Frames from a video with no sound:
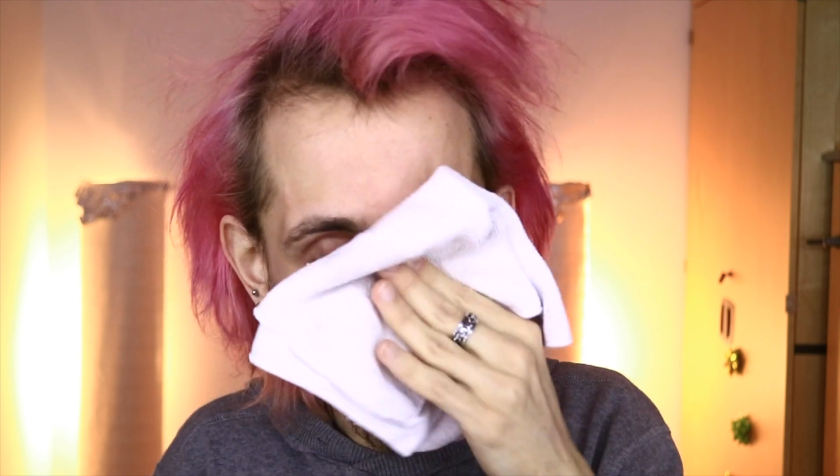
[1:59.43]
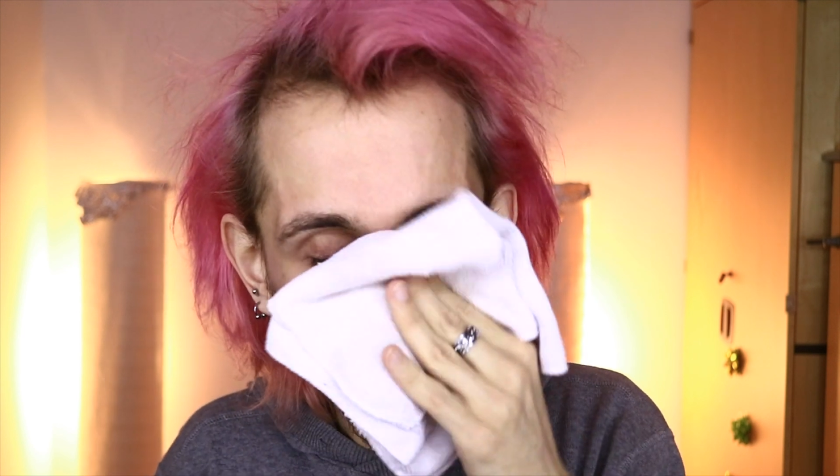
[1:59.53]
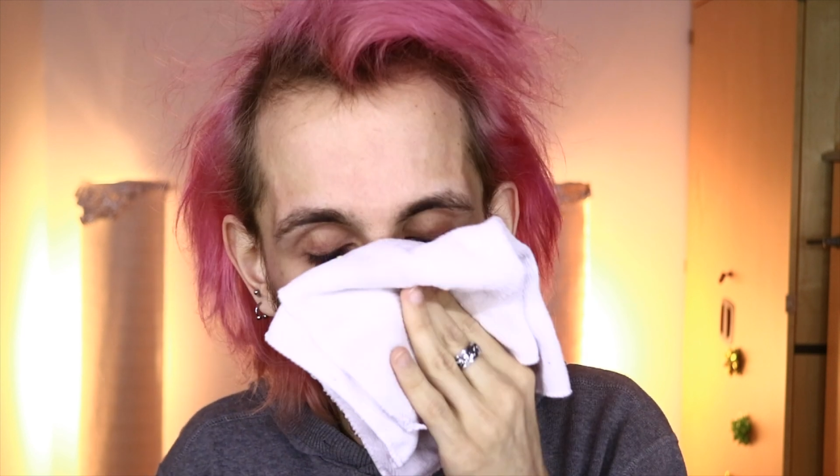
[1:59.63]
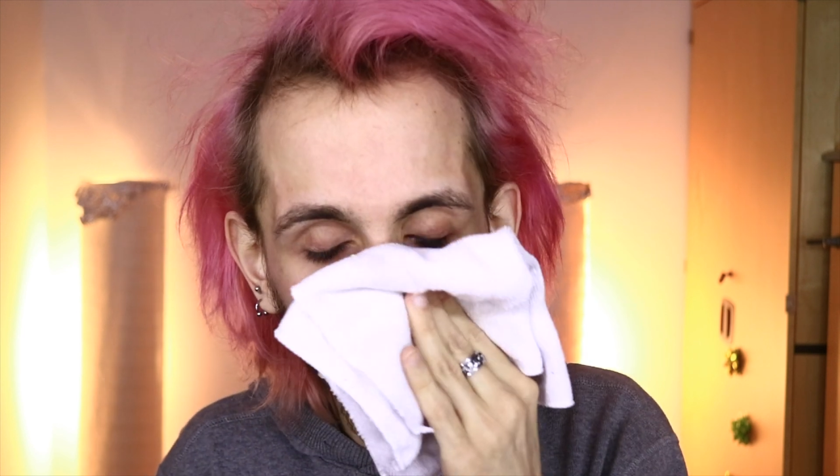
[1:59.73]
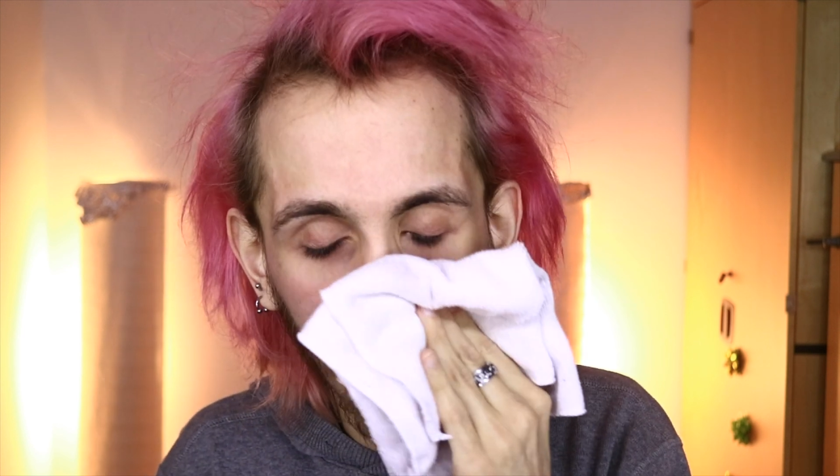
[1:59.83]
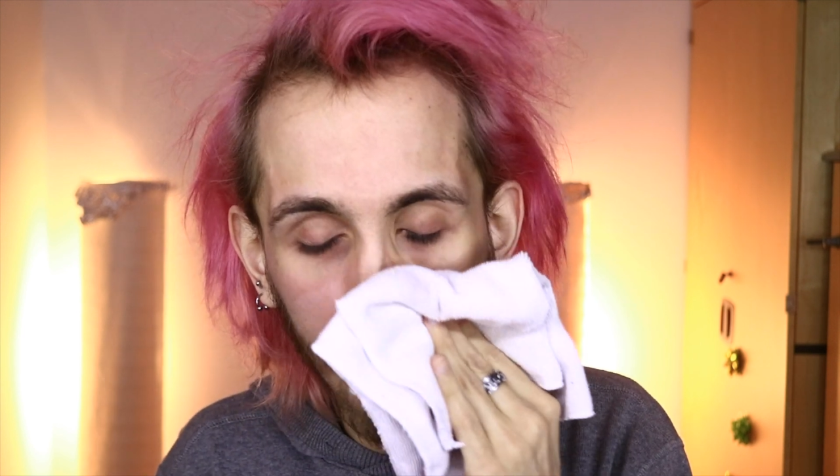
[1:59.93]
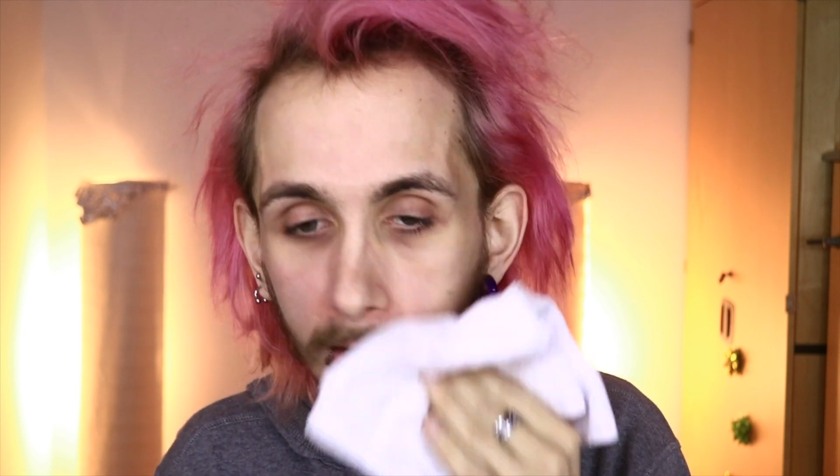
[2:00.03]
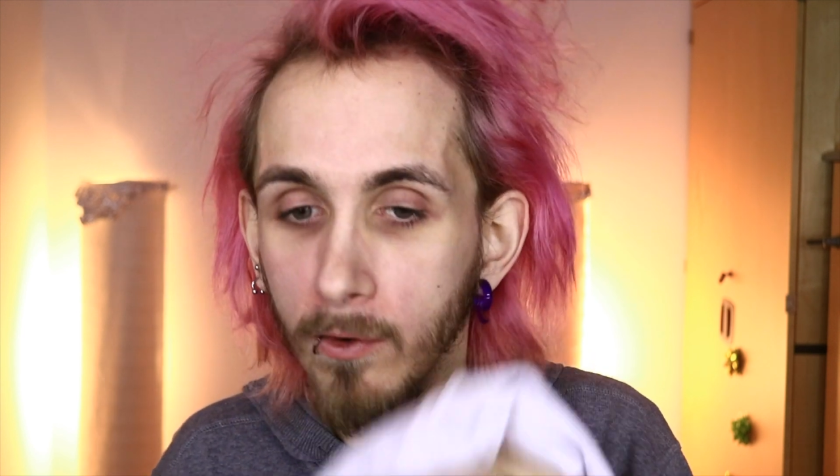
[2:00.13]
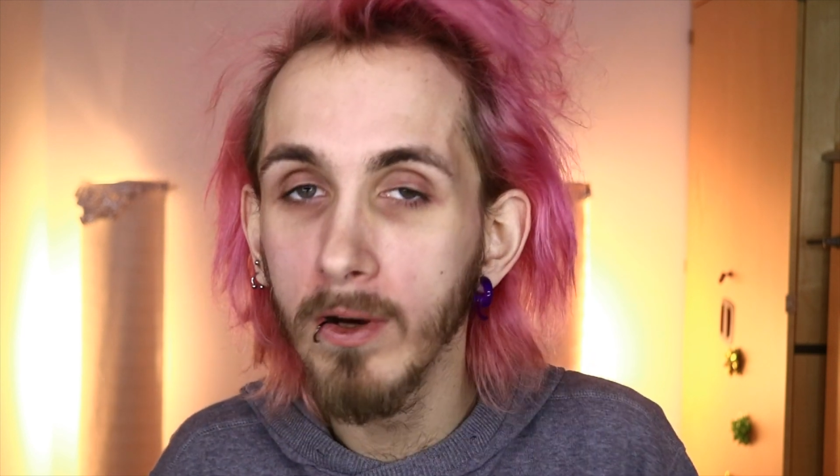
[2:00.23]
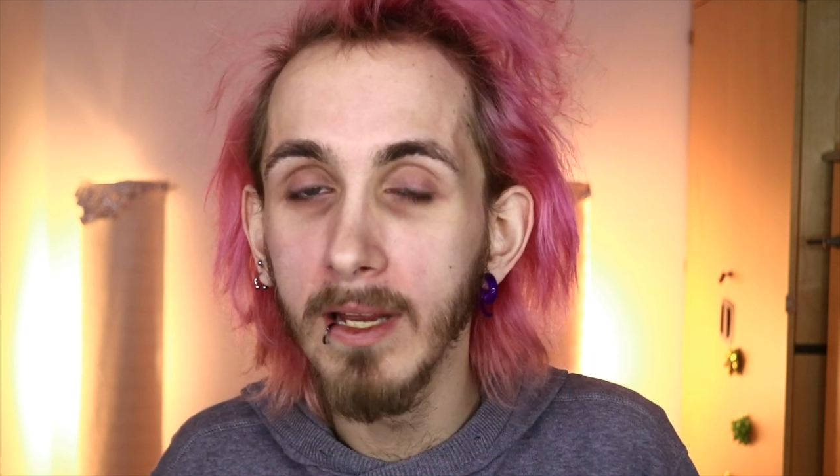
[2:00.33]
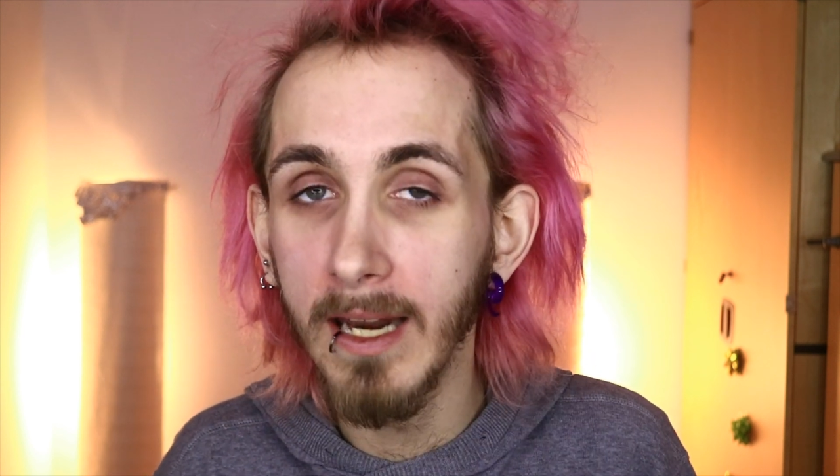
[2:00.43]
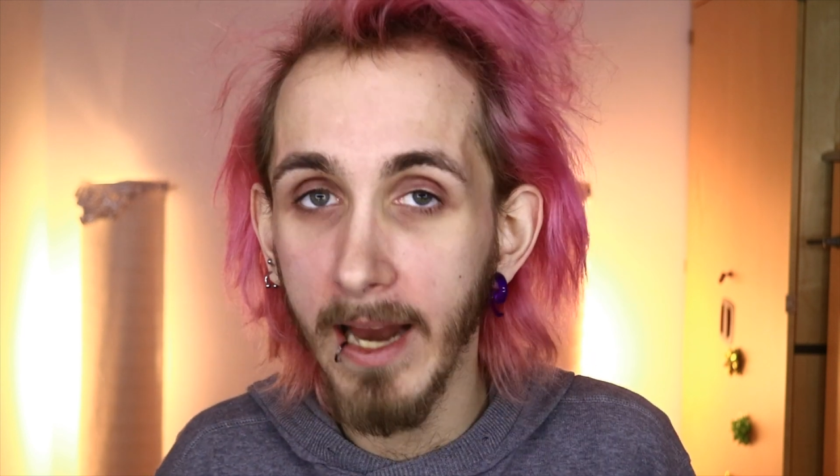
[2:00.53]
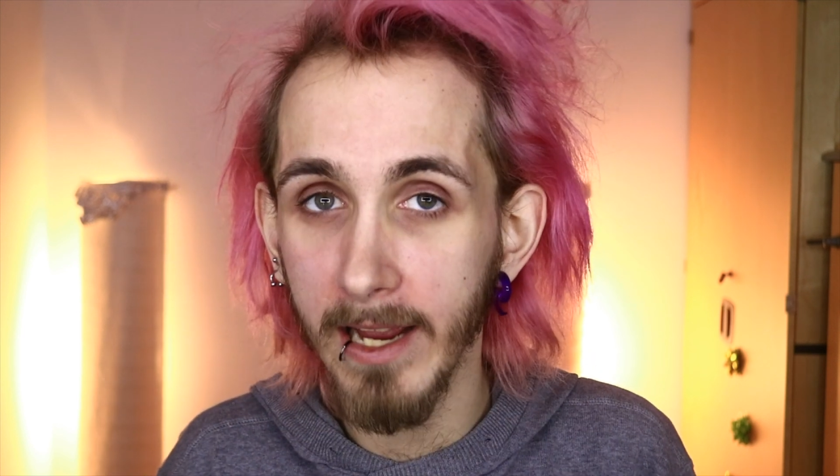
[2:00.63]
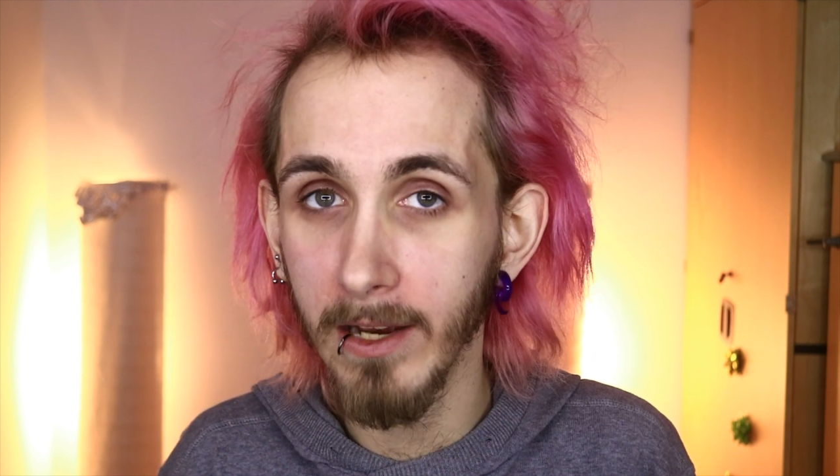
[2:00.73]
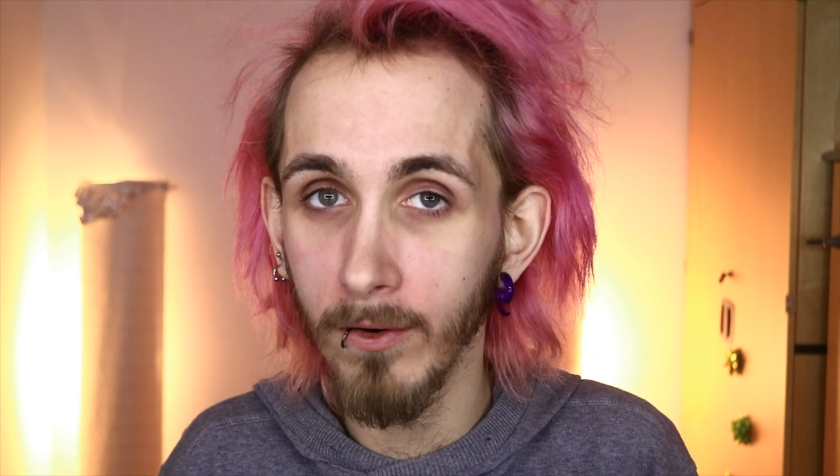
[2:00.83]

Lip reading: the outer layer